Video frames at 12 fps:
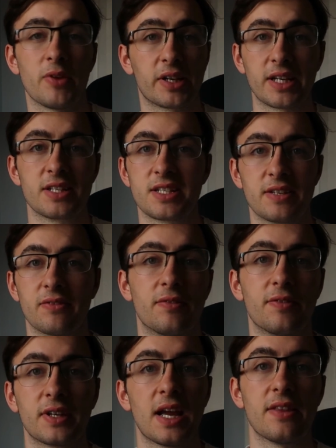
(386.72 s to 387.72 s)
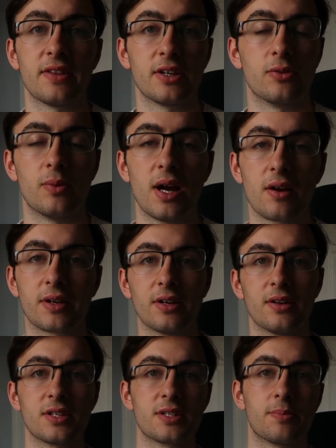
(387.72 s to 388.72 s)
I guess even forget that you're wearing
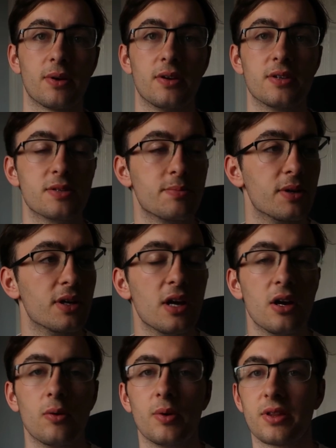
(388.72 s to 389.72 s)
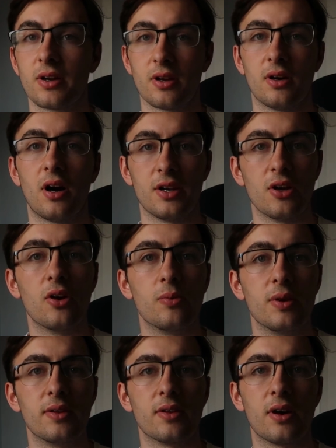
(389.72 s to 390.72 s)
it, I suppose. But with that, I know
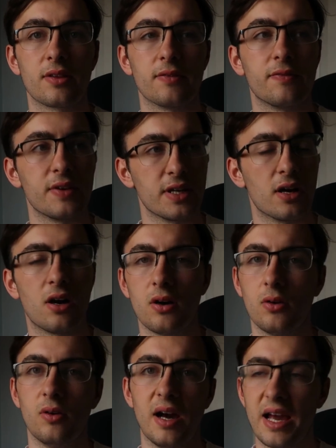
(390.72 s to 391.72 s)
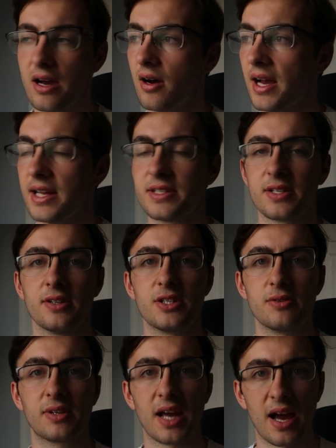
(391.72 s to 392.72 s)
with other VR or AR
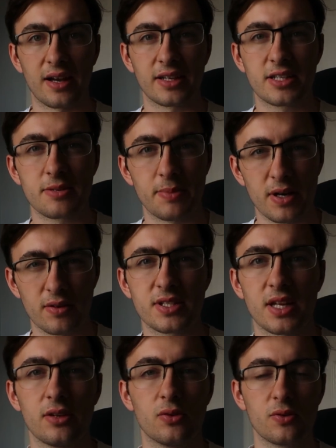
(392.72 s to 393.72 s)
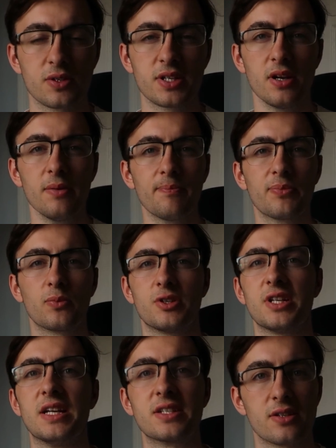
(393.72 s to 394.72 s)
headsets, you can experience that nausea,
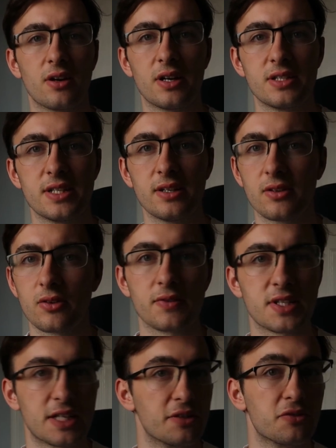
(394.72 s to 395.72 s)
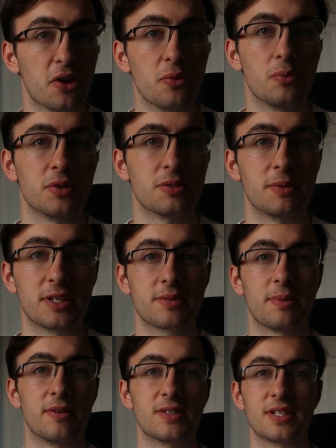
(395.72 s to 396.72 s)
which isn't ideal, and obviously you don't want to be
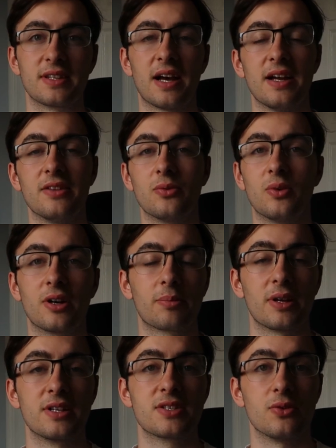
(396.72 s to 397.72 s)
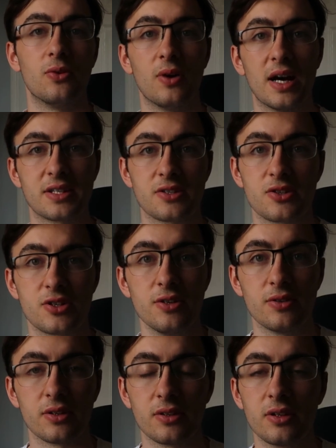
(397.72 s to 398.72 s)
experiencing that in the workplace or as a
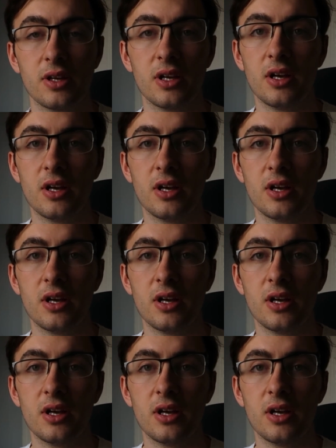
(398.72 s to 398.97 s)
student.